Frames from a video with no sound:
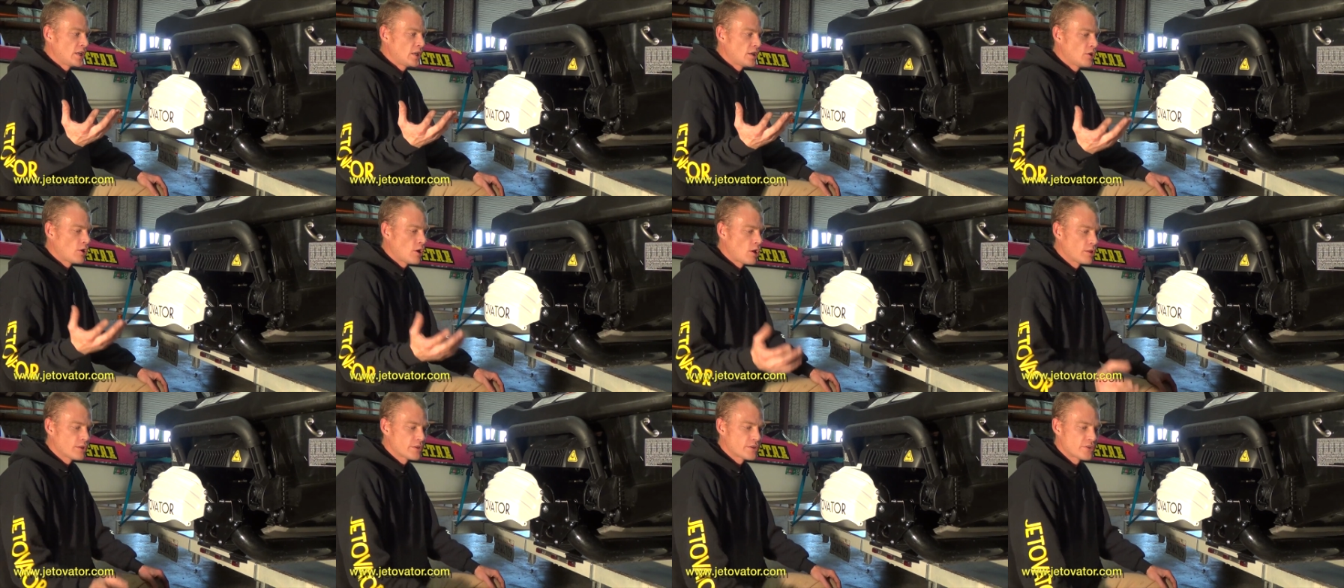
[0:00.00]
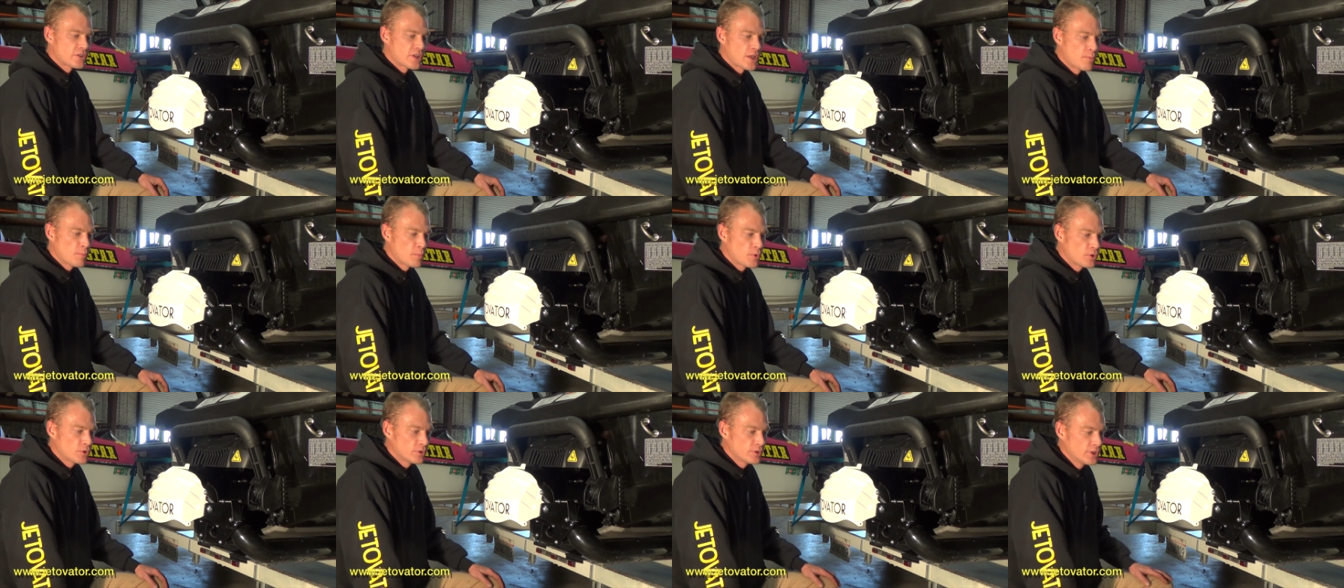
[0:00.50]
it all
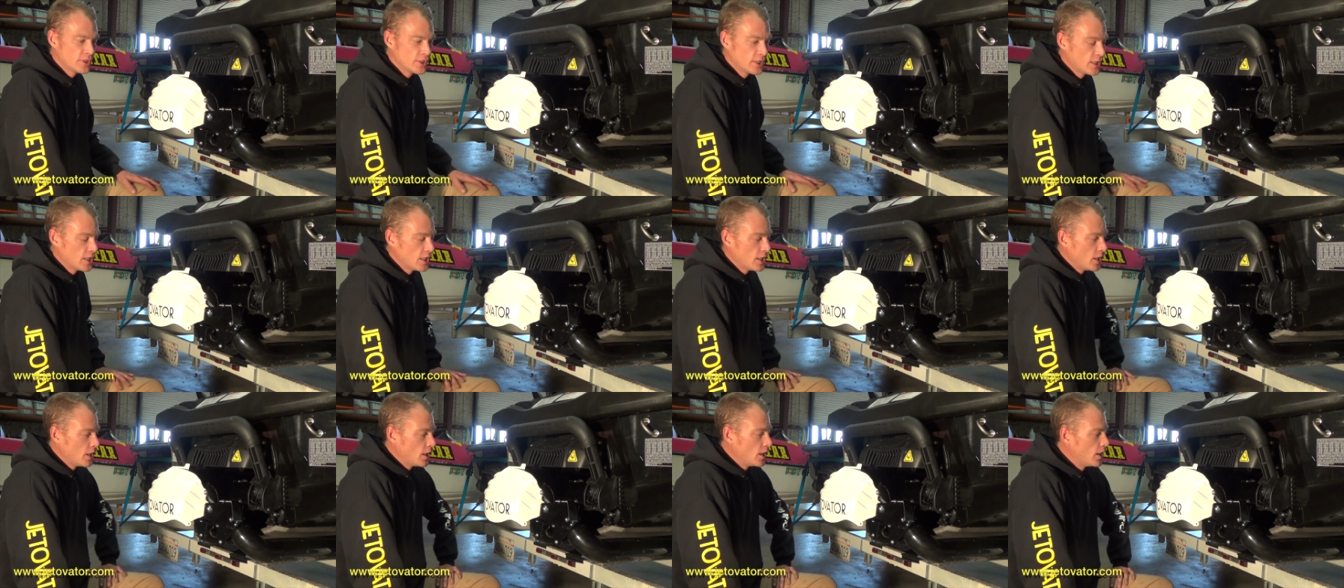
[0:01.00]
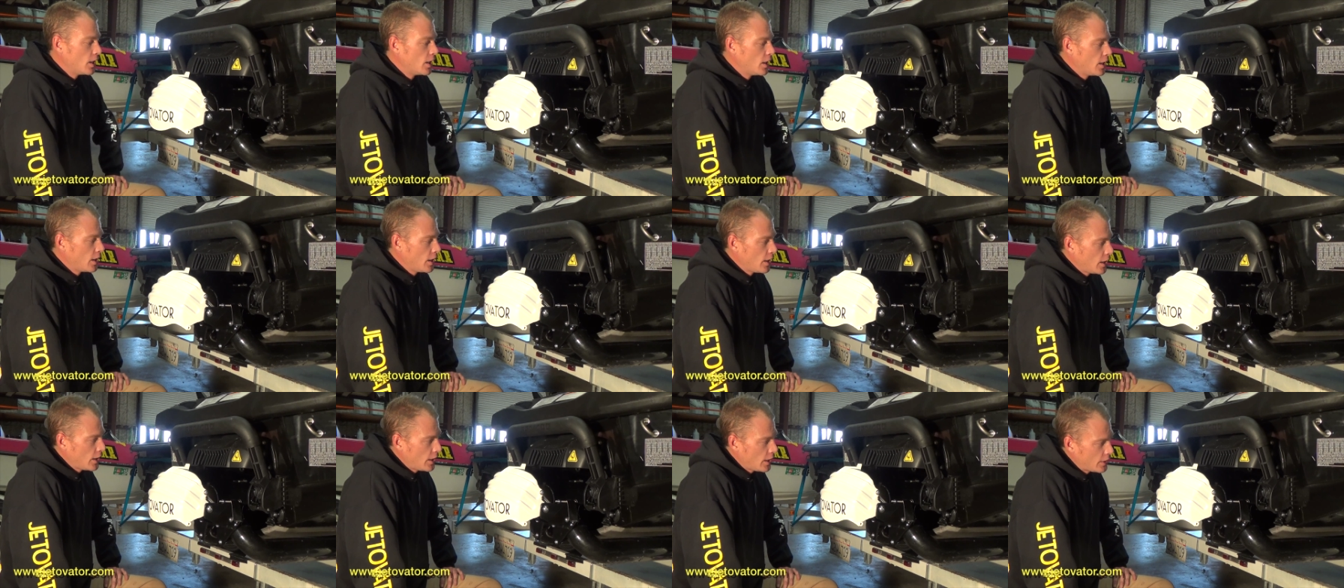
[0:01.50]
assembled
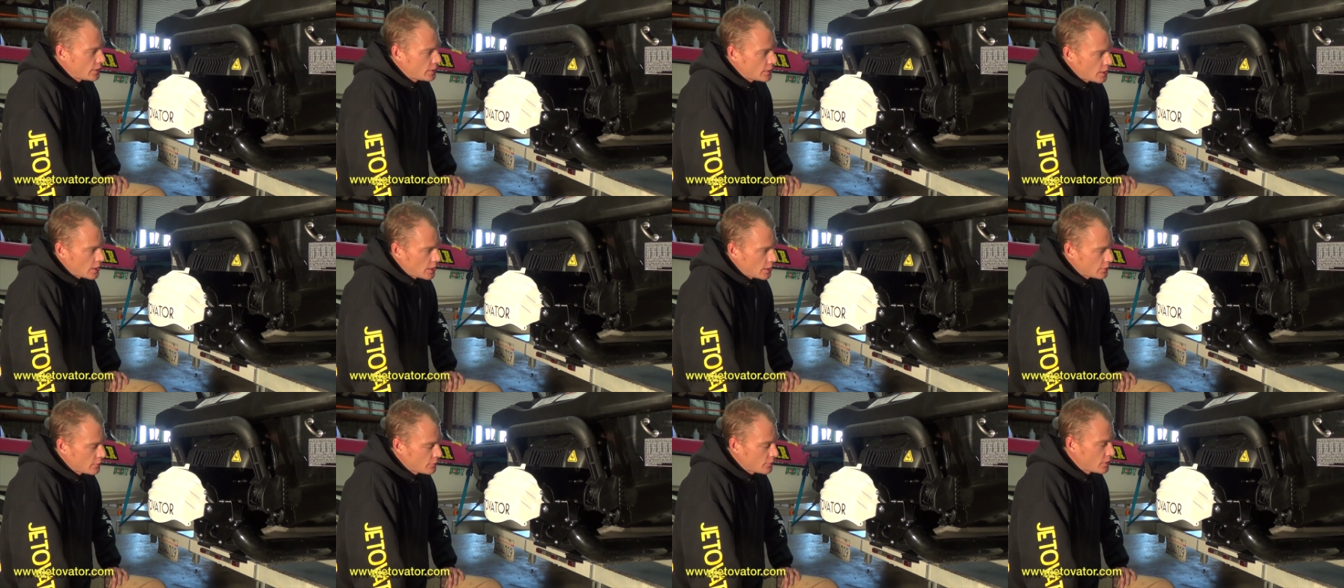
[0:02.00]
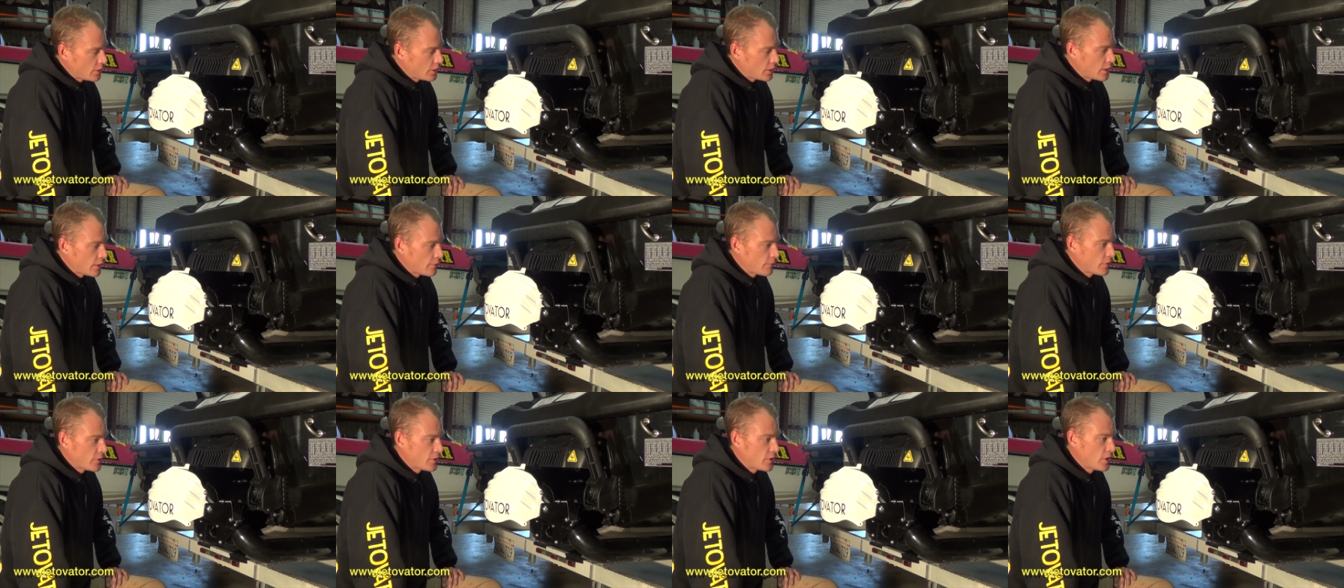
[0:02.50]
and uh, you think
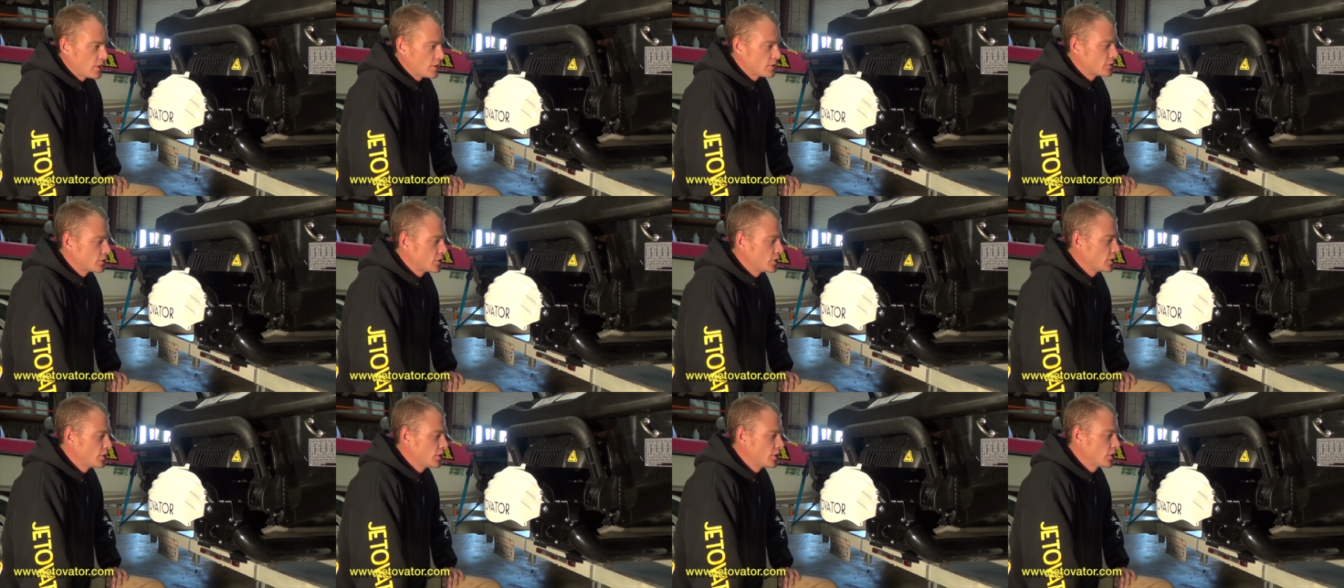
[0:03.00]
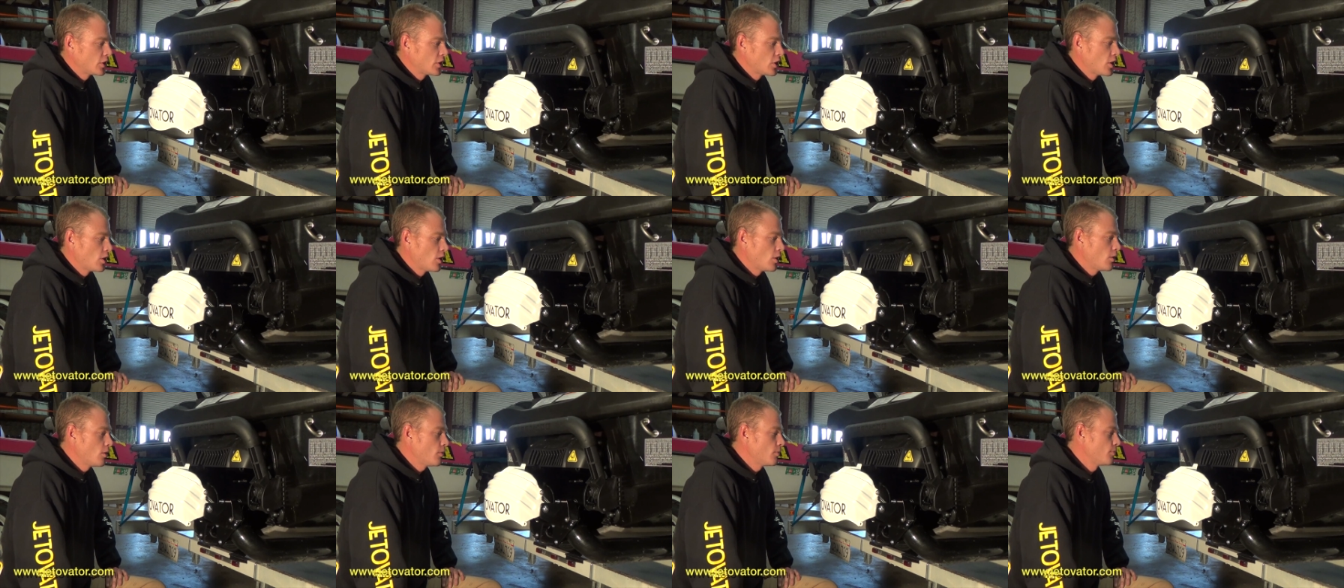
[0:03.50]
everything's good to
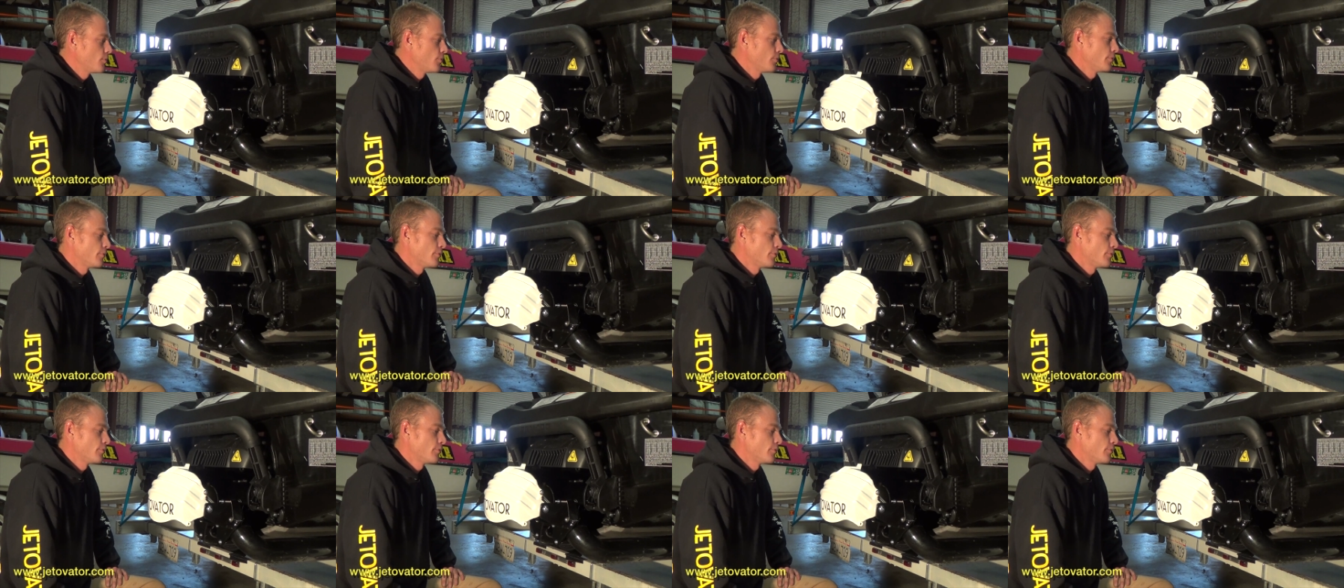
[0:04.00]
go,